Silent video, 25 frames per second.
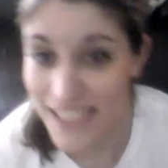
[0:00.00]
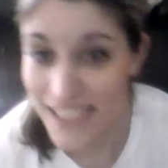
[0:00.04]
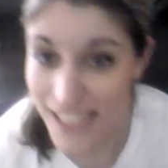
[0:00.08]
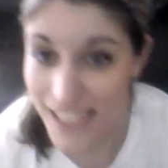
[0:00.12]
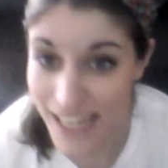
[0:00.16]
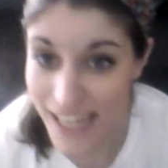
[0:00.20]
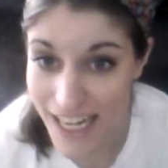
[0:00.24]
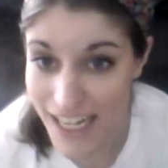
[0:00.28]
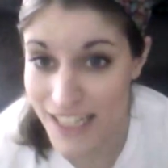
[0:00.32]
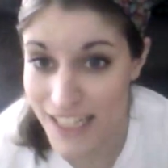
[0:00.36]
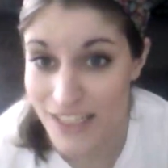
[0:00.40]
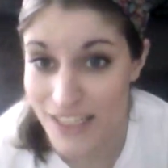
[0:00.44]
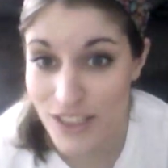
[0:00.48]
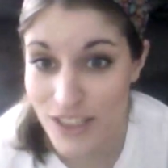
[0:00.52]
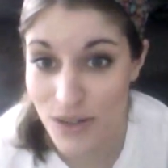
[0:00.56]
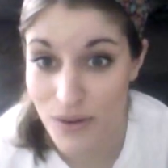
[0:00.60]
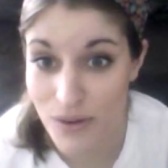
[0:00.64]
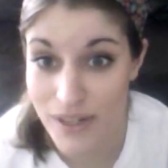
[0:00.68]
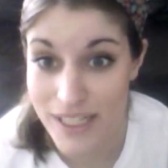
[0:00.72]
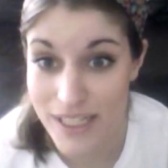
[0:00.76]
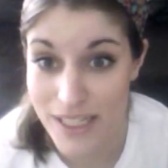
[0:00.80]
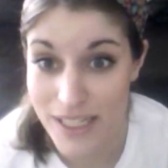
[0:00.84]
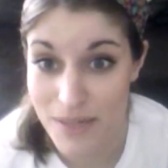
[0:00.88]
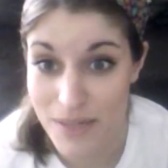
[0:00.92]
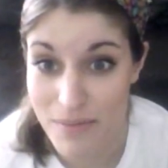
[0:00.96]
Today is
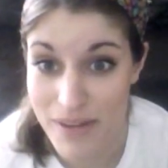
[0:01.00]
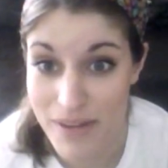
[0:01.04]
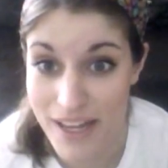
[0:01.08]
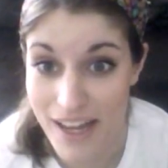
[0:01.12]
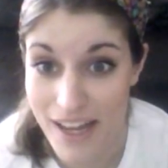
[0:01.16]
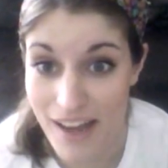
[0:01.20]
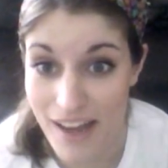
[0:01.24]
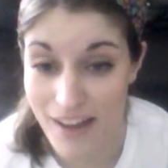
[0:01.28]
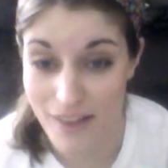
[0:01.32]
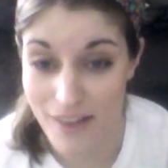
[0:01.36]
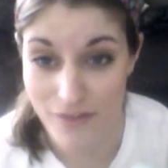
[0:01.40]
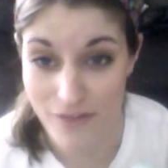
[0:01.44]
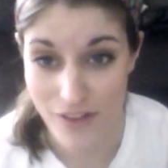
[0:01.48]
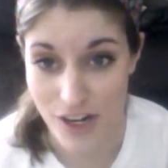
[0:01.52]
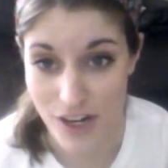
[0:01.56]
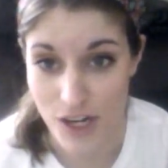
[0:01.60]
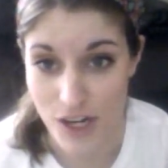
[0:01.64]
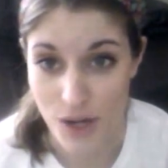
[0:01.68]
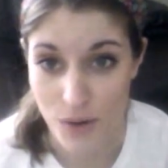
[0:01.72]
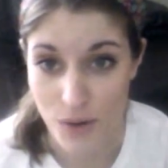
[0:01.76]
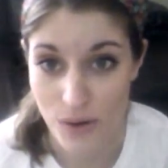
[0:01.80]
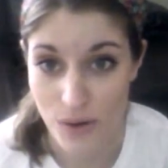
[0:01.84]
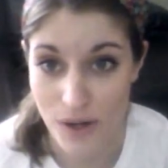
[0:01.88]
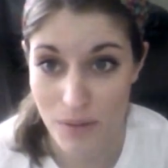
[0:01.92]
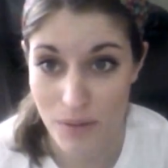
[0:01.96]
going to be a
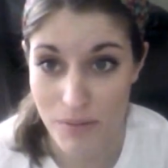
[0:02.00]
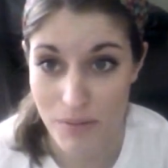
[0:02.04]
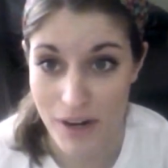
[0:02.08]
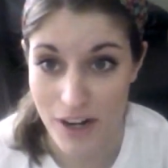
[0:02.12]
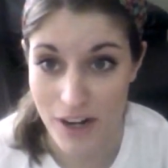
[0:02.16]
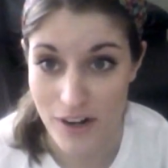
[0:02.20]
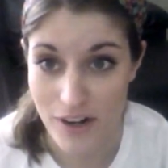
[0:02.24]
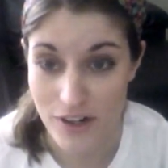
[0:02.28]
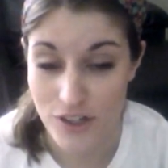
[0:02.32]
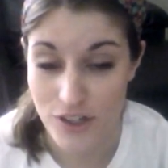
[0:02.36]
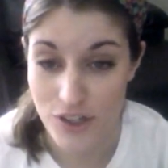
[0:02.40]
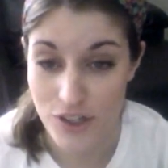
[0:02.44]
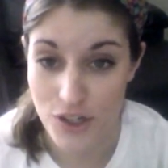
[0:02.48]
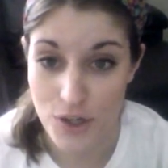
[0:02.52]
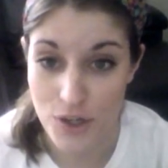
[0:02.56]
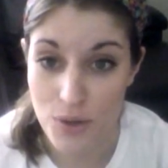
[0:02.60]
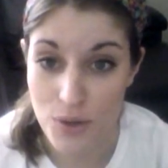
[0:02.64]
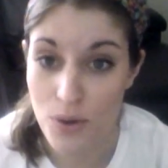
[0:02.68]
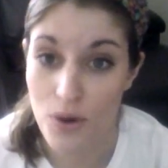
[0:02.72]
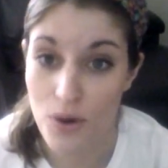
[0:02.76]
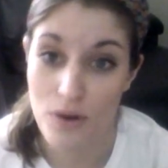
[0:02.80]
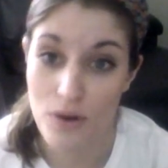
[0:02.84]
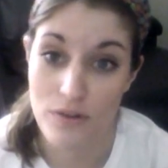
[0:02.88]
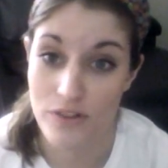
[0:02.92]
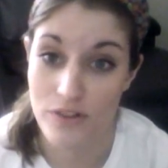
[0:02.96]
video comparing
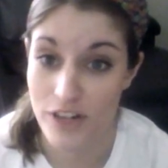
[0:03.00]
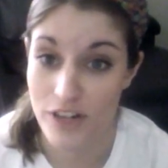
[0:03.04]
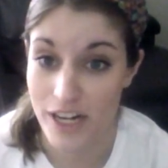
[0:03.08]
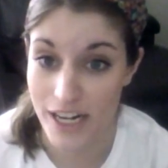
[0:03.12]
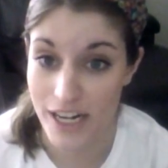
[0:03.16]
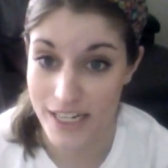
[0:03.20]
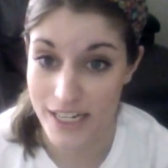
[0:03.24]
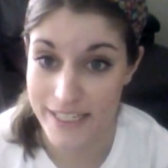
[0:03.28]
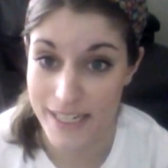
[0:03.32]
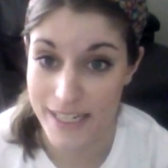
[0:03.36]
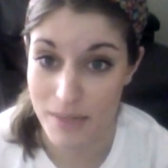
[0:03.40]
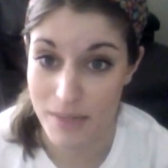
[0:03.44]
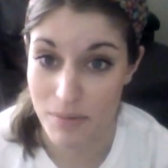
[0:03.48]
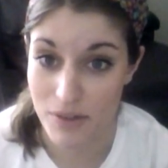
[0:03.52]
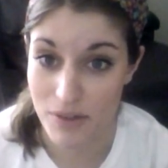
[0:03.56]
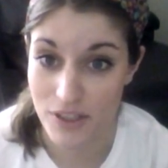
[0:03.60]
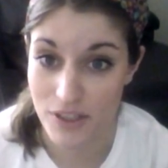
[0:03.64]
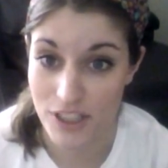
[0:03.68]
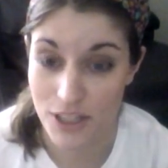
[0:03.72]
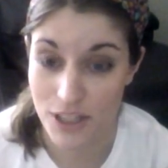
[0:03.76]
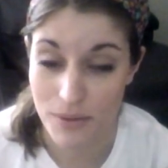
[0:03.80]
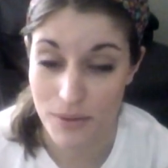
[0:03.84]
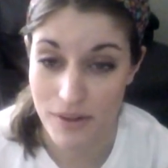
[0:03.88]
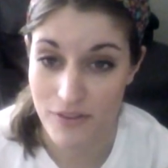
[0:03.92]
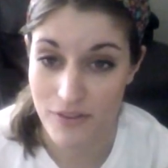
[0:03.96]
two overnight diapers
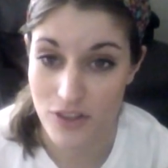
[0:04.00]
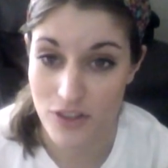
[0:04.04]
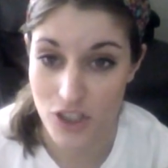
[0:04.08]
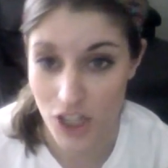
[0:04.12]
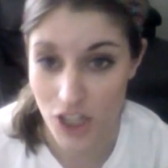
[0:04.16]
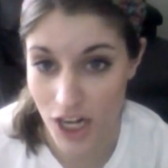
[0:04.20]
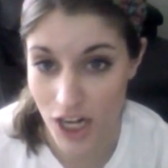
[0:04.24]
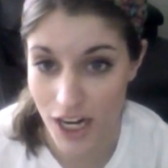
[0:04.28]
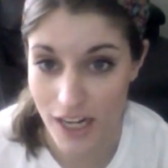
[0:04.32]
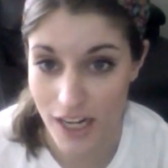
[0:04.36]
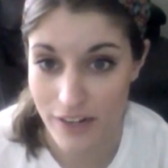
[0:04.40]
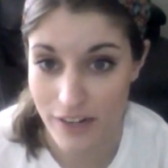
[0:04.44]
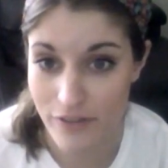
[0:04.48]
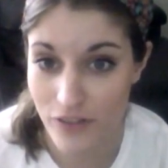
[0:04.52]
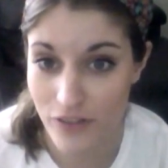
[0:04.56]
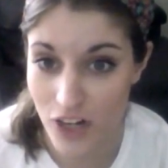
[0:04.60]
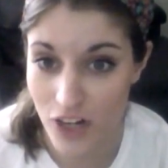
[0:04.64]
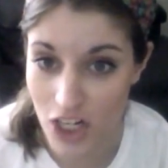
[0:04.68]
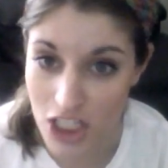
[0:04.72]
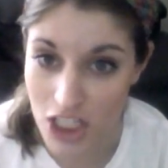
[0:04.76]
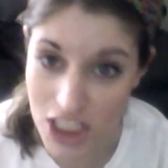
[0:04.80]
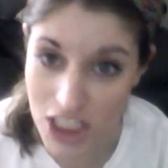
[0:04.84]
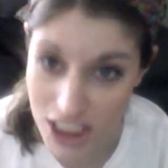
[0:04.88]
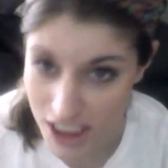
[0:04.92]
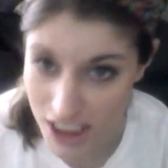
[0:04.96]
that we've tried for
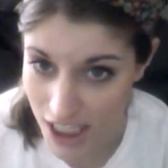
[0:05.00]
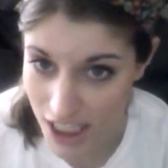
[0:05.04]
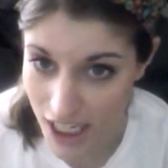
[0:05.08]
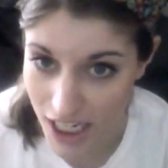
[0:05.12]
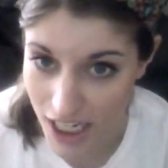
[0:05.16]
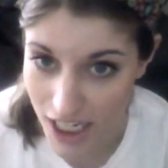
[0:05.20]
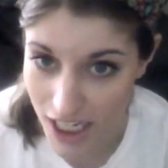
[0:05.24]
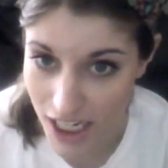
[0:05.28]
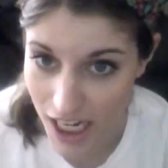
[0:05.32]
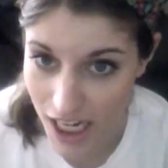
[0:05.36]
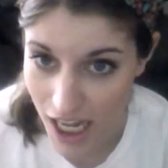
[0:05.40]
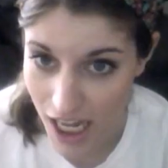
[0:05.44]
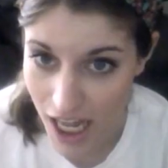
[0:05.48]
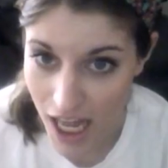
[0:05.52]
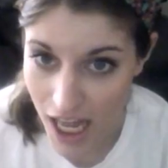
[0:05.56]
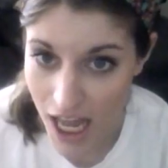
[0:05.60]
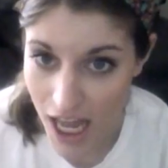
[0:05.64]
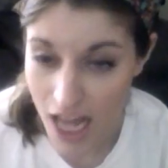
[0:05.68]
our son.